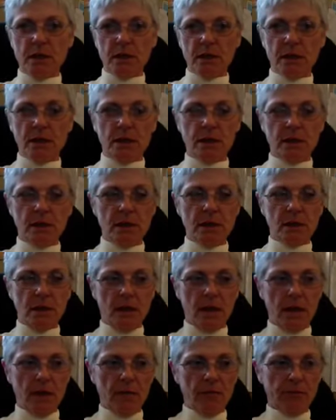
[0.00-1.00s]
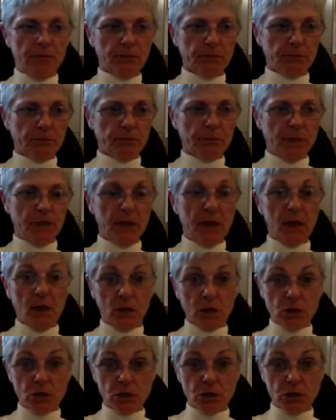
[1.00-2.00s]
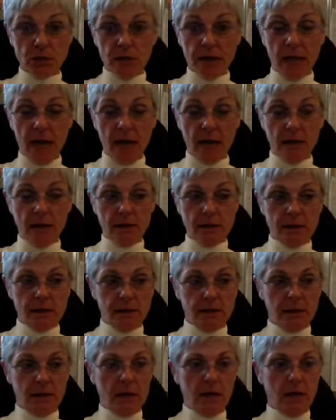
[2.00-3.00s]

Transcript: the character, Katniss.